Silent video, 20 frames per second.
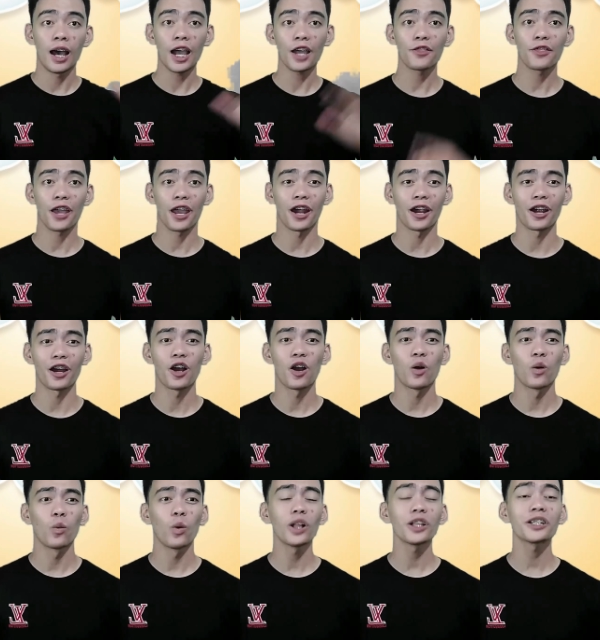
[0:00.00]
Hi there!
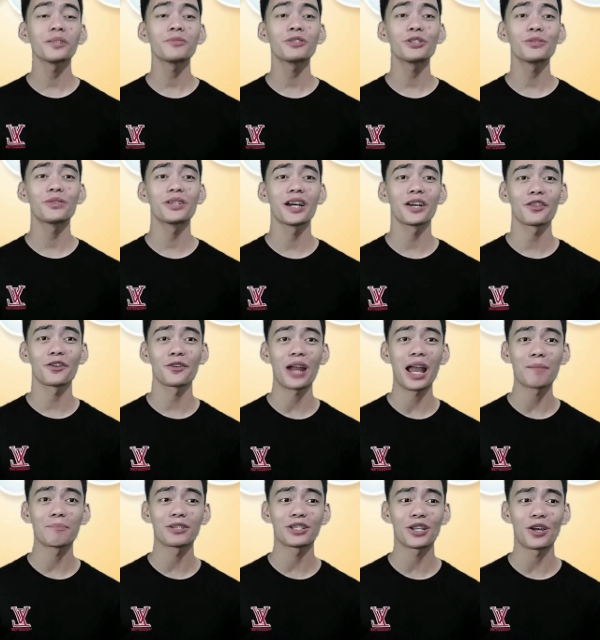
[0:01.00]
Welcome to
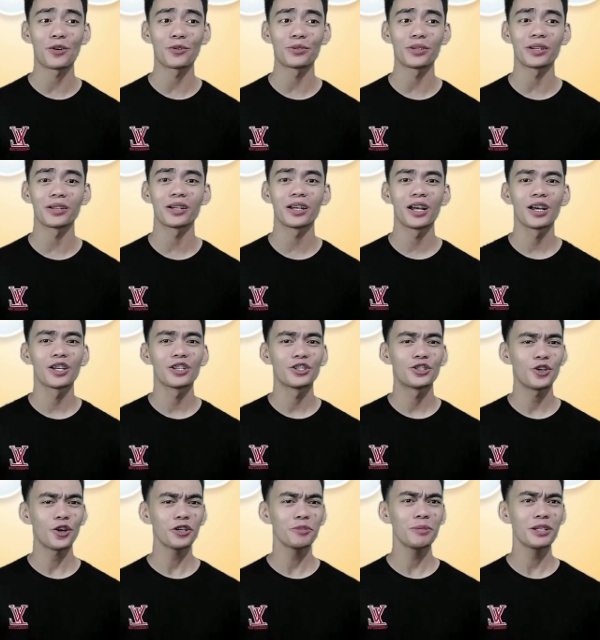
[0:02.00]
another episode.
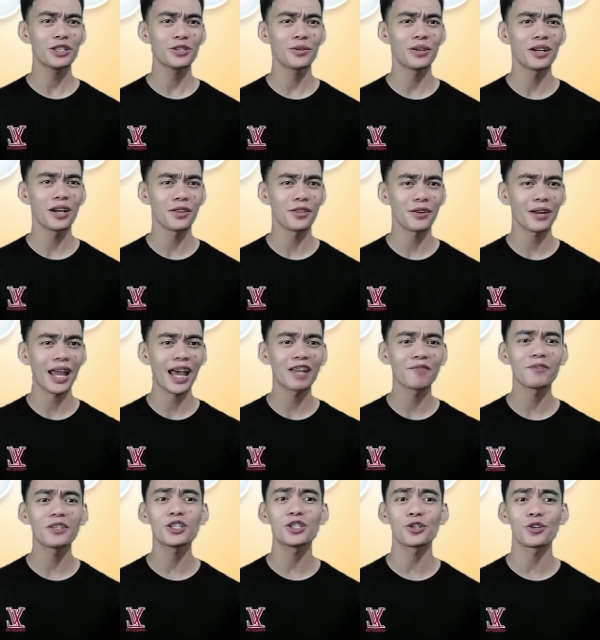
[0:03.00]
Join me to another
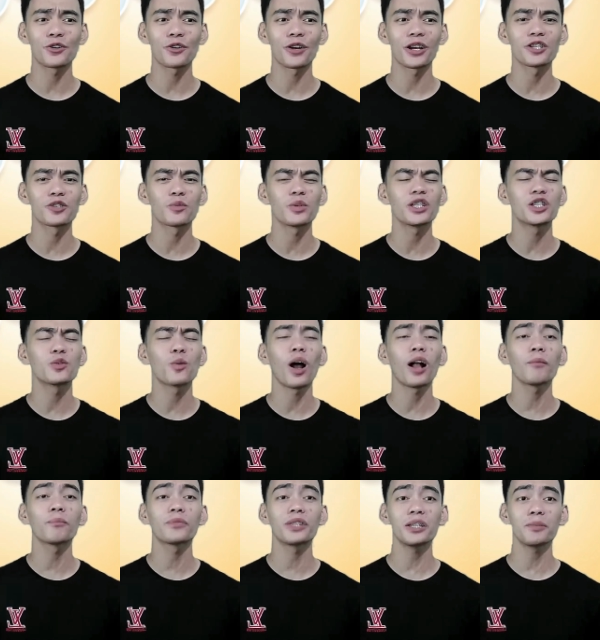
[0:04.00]
adventure as we
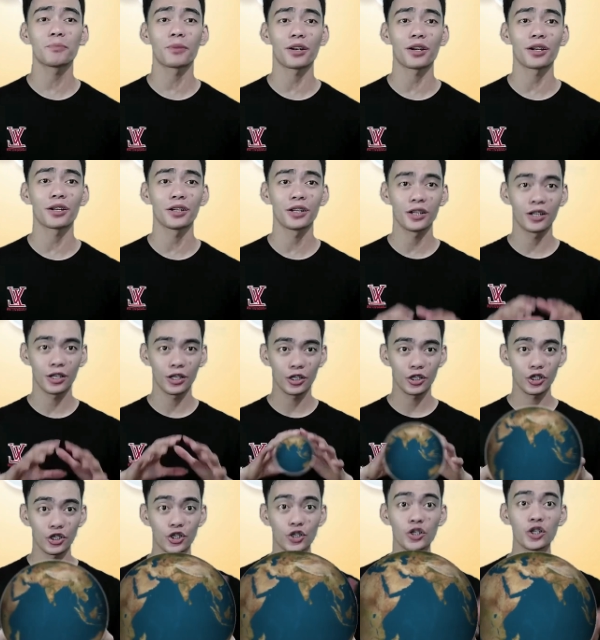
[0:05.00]
delve deeper
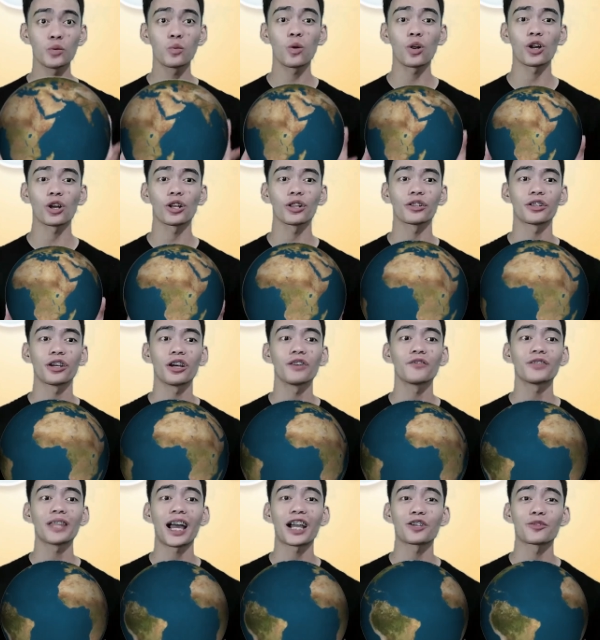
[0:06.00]
to the world
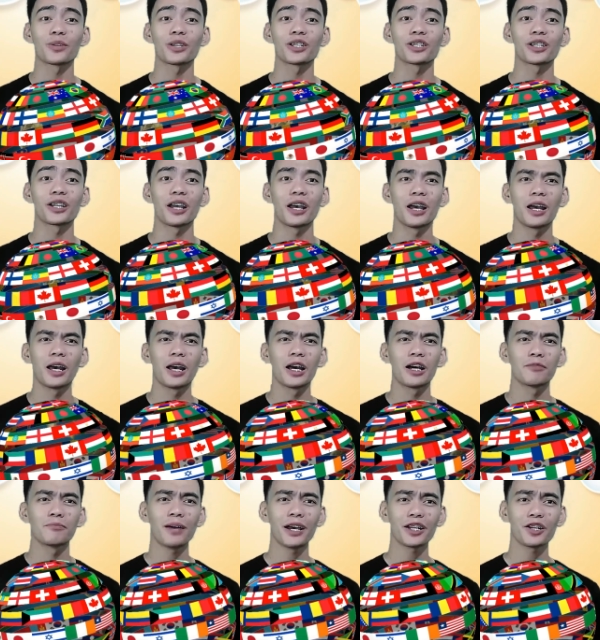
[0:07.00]
of language.
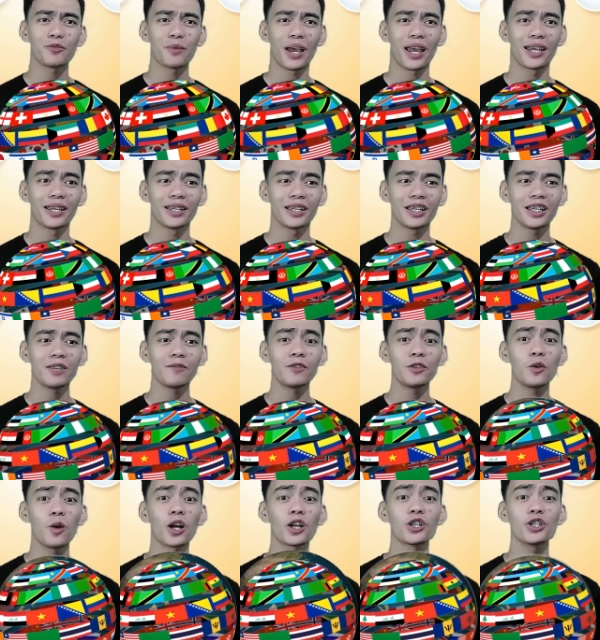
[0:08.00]
By the way,
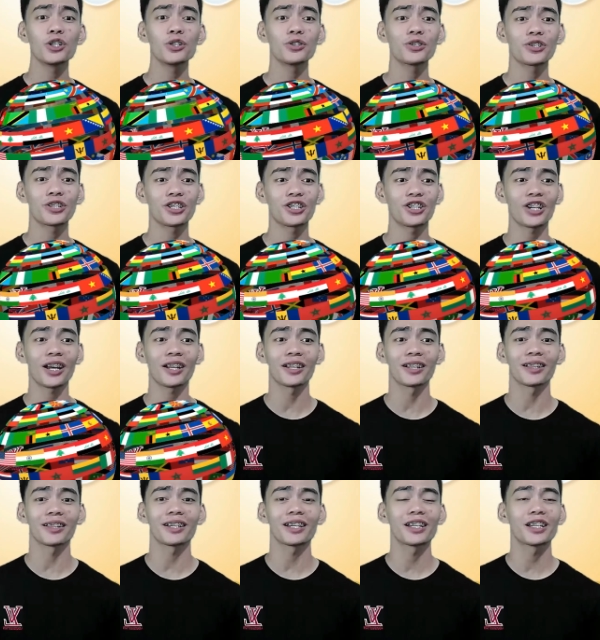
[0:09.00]
if you are new to this
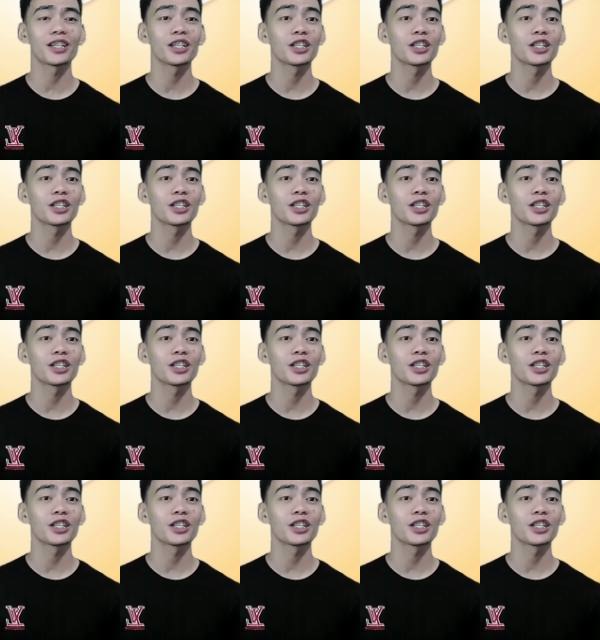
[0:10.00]
channel,